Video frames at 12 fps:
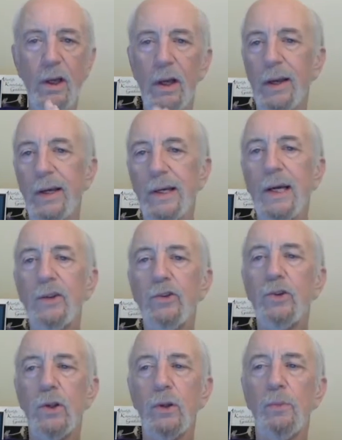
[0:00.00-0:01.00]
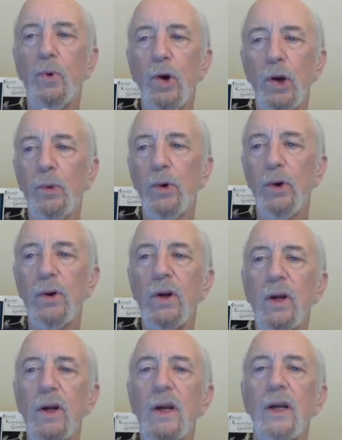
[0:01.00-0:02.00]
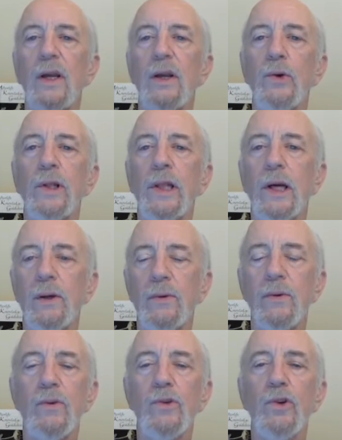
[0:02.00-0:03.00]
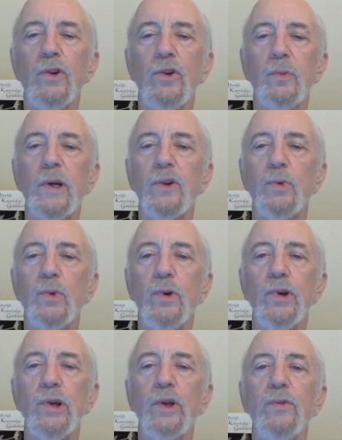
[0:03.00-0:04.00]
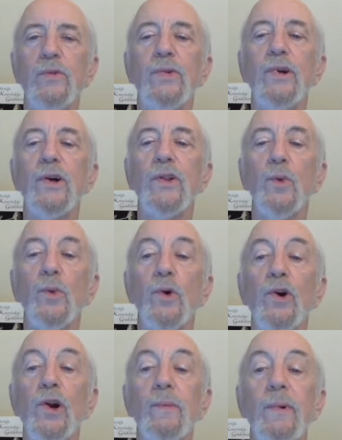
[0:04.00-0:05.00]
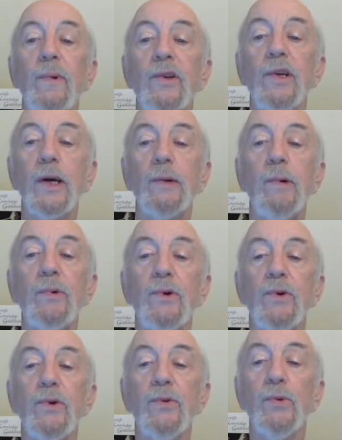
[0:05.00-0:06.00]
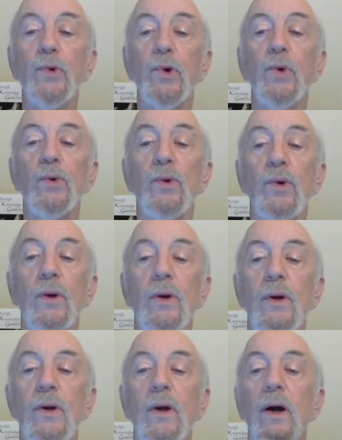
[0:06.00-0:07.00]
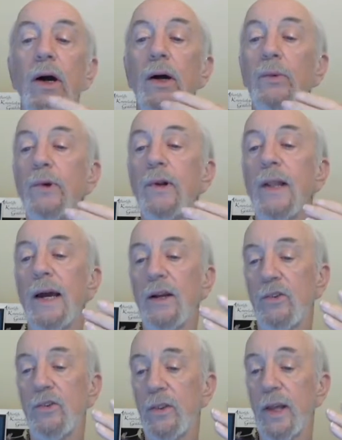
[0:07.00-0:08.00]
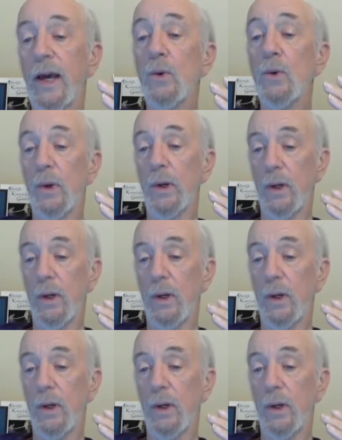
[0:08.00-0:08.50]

It got to the point where you're in that sort of space where you can feel the word about to come up in your throat. I'd relax that away.